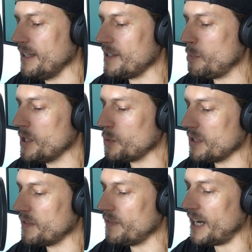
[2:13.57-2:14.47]
experience
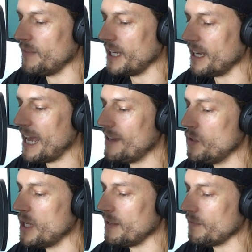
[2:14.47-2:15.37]
with Survivor and how
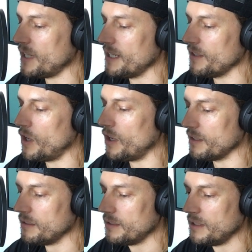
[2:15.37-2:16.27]
you get invited
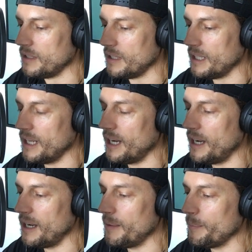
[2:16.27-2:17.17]

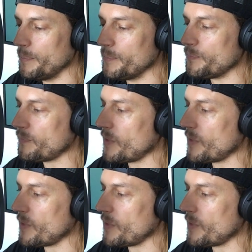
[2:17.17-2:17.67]
on.